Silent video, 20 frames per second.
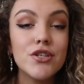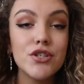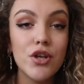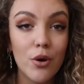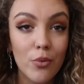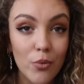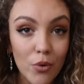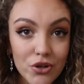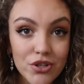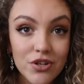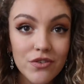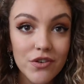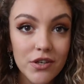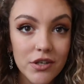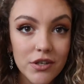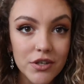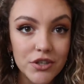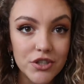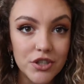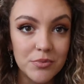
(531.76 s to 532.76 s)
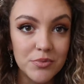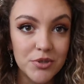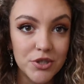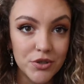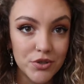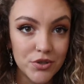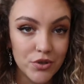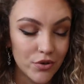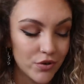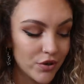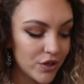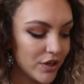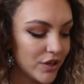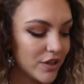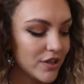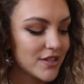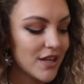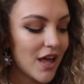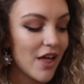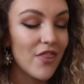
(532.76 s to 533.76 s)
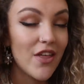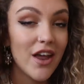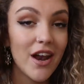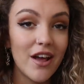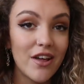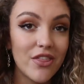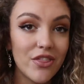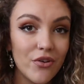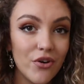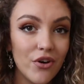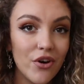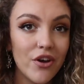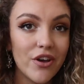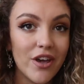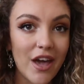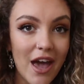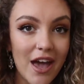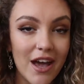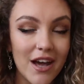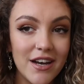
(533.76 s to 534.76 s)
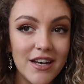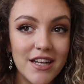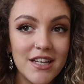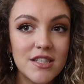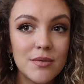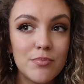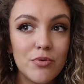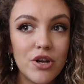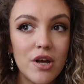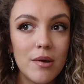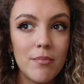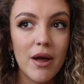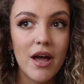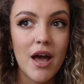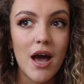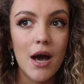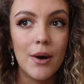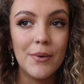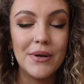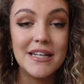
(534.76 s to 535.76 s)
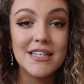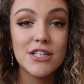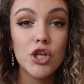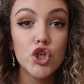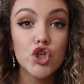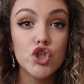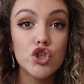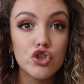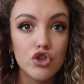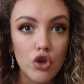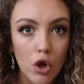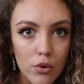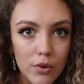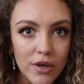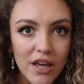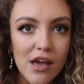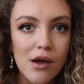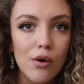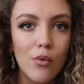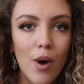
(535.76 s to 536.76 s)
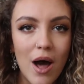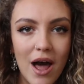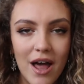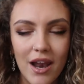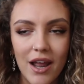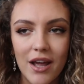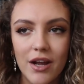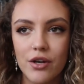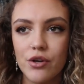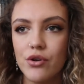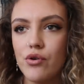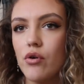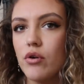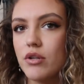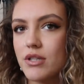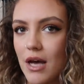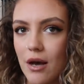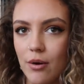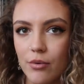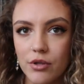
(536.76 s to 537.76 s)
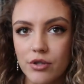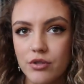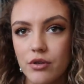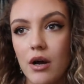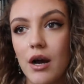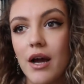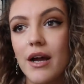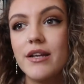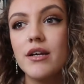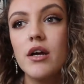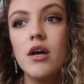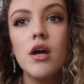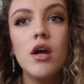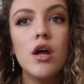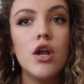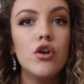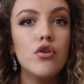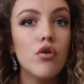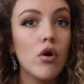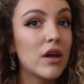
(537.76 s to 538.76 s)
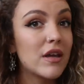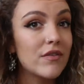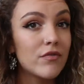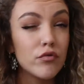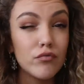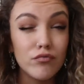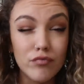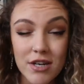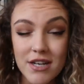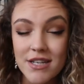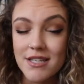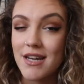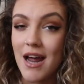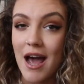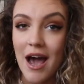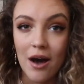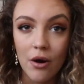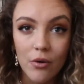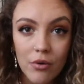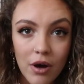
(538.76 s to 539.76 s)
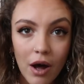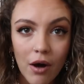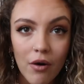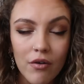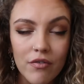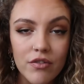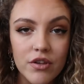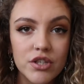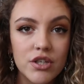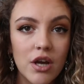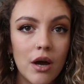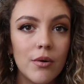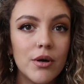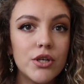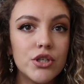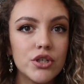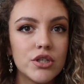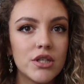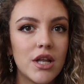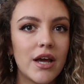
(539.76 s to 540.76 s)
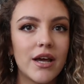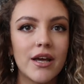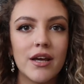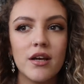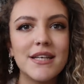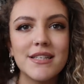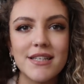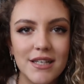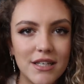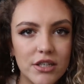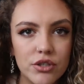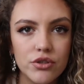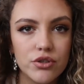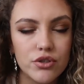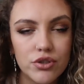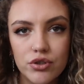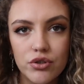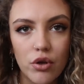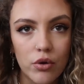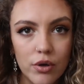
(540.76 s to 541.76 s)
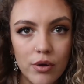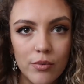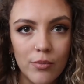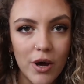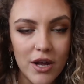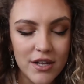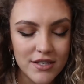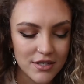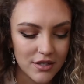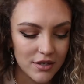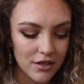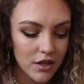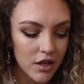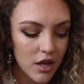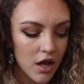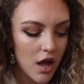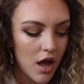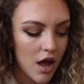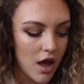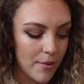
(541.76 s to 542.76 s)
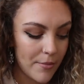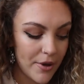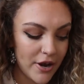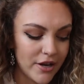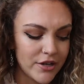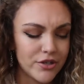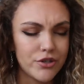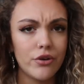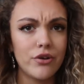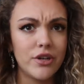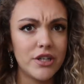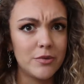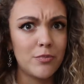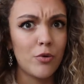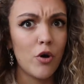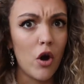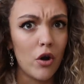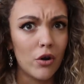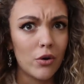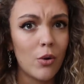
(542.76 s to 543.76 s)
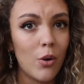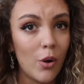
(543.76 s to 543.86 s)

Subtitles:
So I watched a few YouTube tutorials, and then I thought, okay, I need to put it in my hair when it's soaking wet, like not towel dried, not even rinsed out of the shower, just like basically just soaking wet still, and I don't need to put on